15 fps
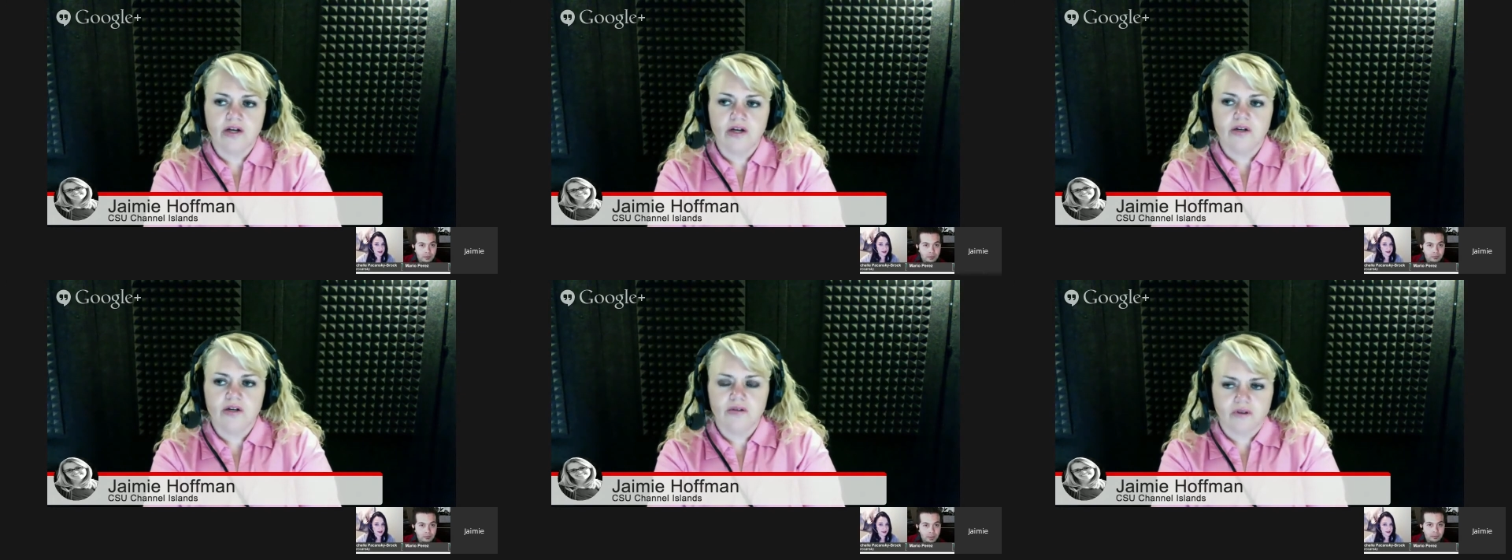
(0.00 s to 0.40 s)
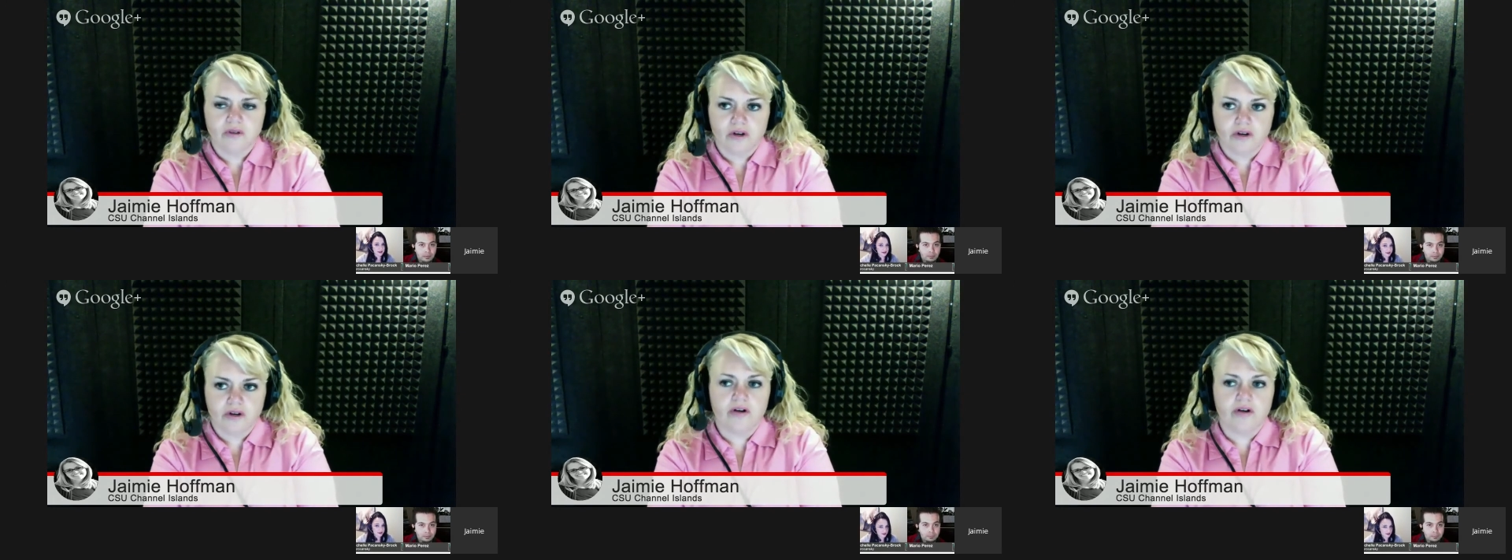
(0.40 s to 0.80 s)
Right.
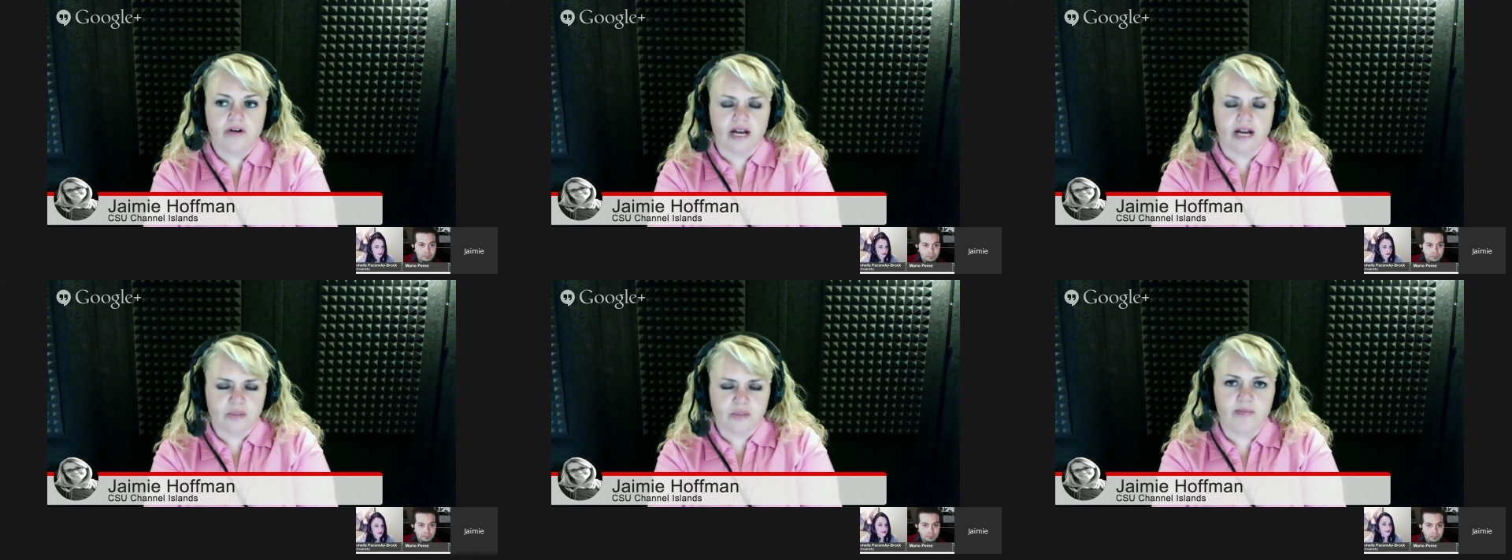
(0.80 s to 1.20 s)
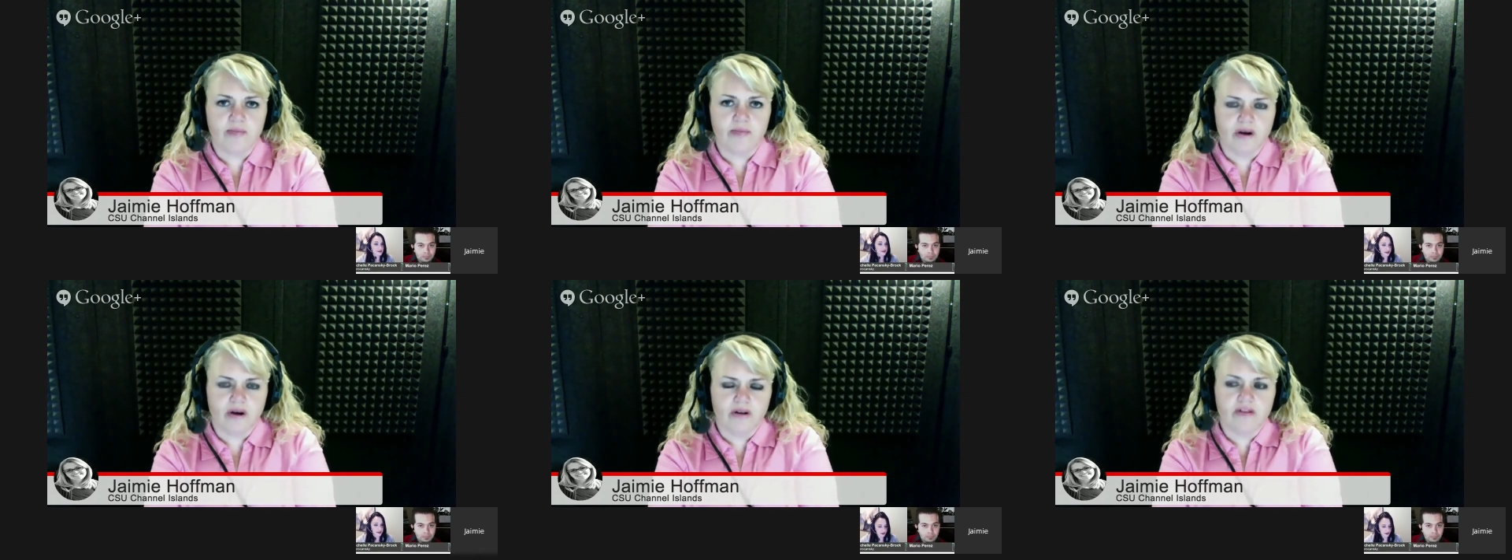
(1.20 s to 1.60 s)
Correct. We
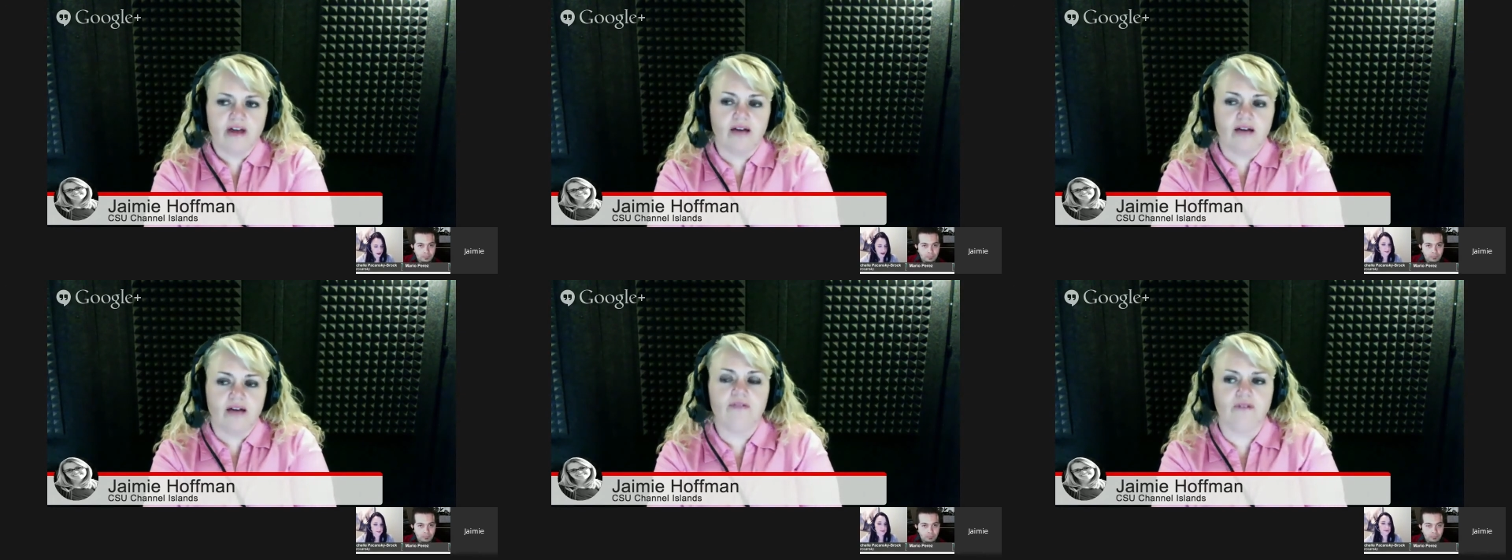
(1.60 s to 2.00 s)
both had